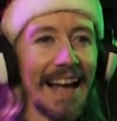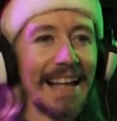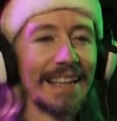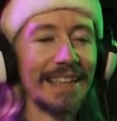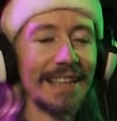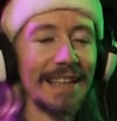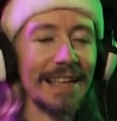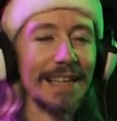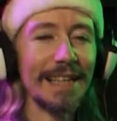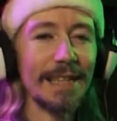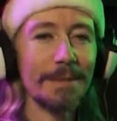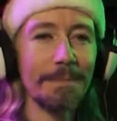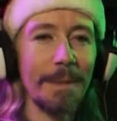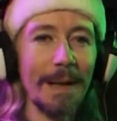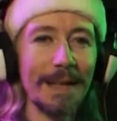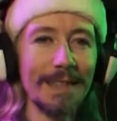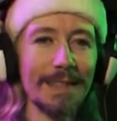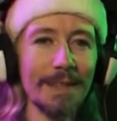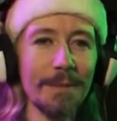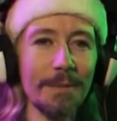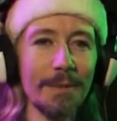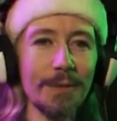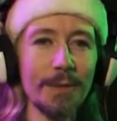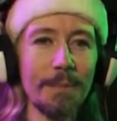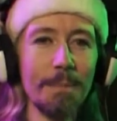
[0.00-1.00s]
Didn't expect
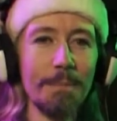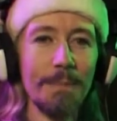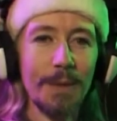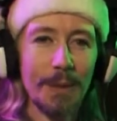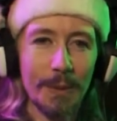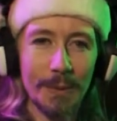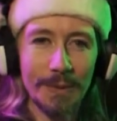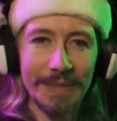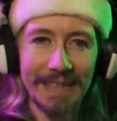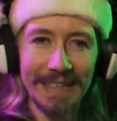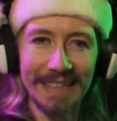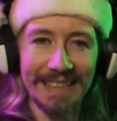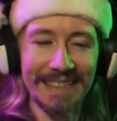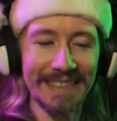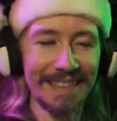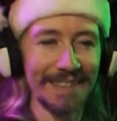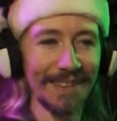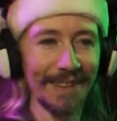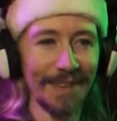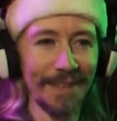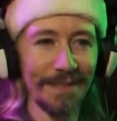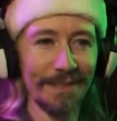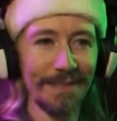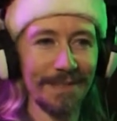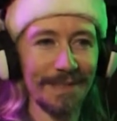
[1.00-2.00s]
so much music
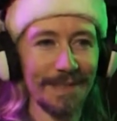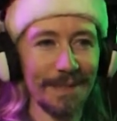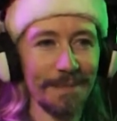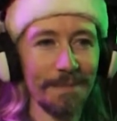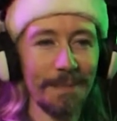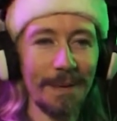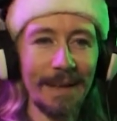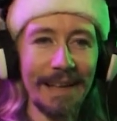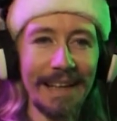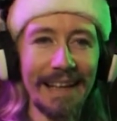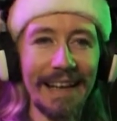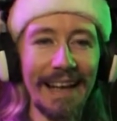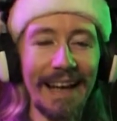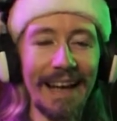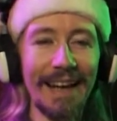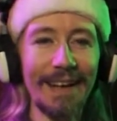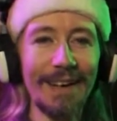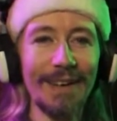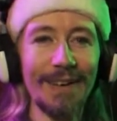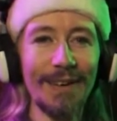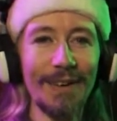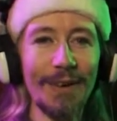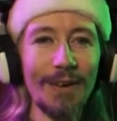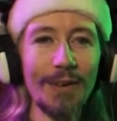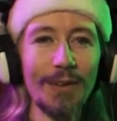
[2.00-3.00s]
stuff. It's pretty like
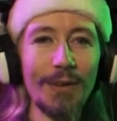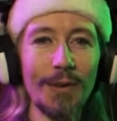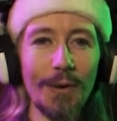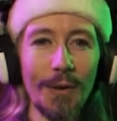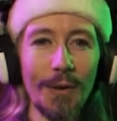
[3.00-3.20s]
good